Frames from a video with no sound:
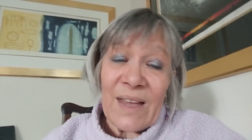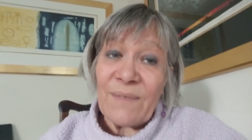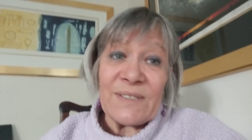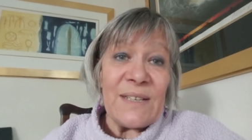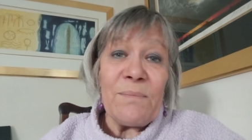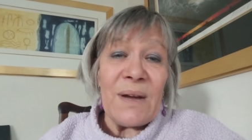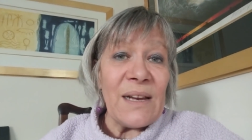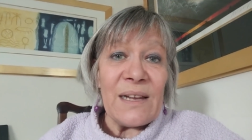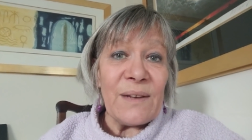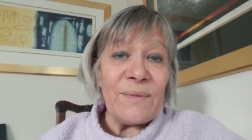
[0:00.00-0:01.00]
I've seen
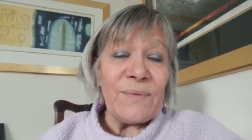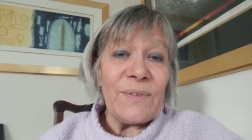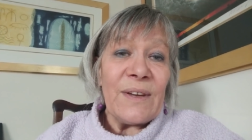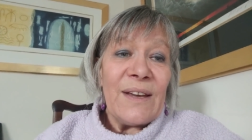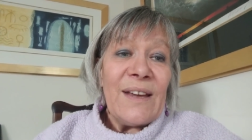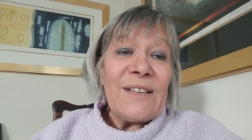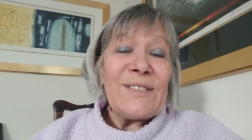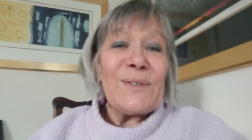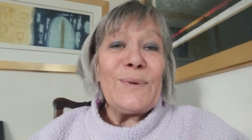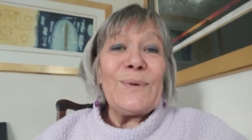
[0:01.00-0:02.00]
my life."
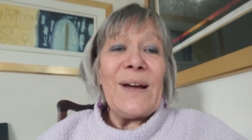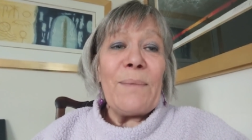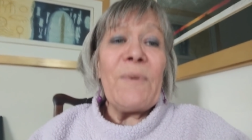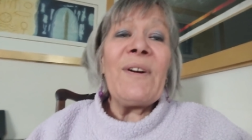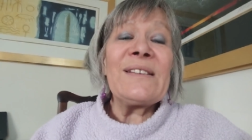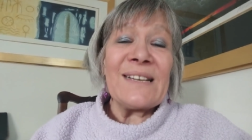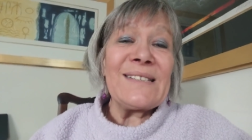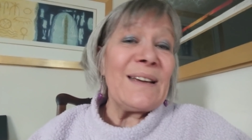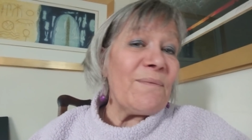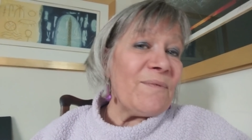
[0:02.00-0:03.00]
So, as I
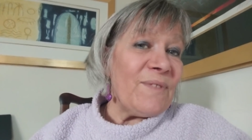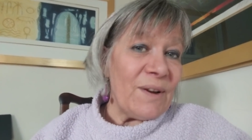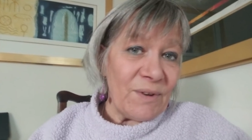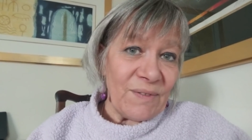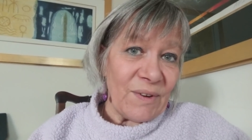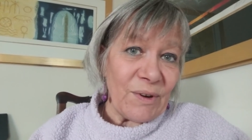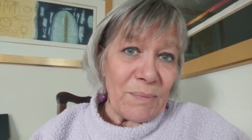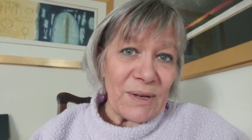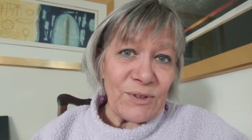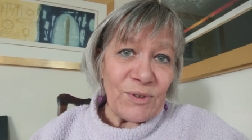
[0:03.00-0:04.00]
say, I'm very, very
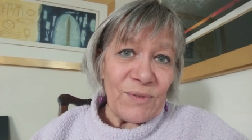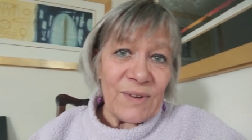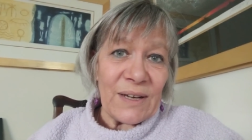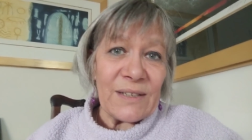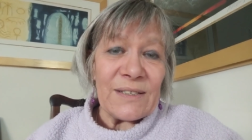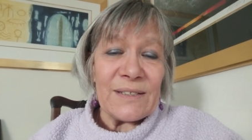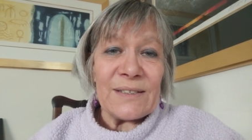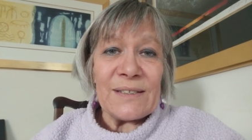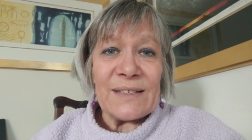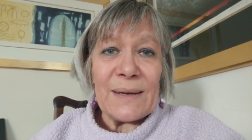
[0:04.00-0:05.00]
matter of fact,
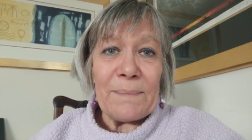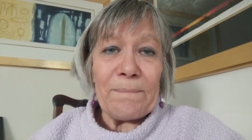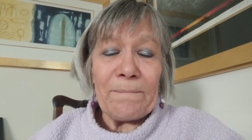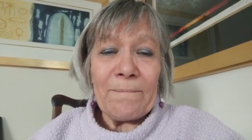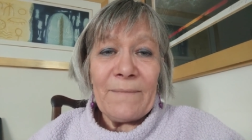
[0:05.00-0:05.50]
and